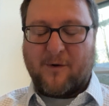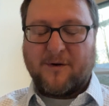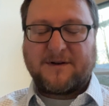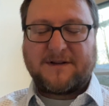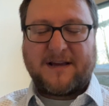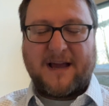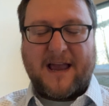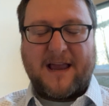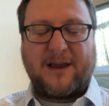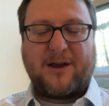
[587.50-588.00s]
will
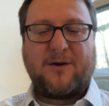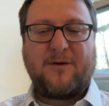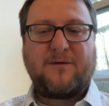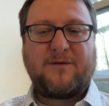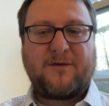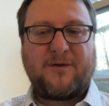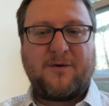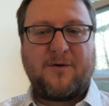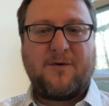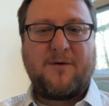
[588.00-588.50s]
take you
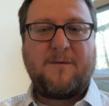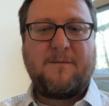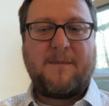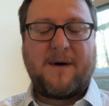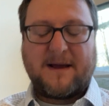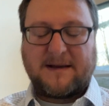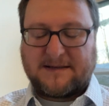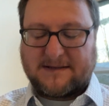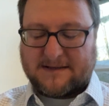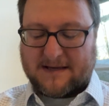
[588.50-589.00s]
to
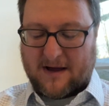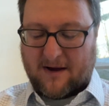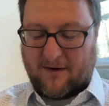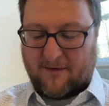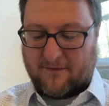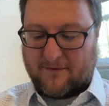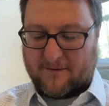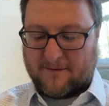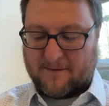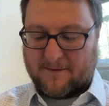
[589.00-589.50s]

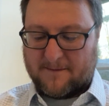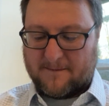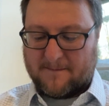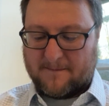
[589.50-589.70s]
myself,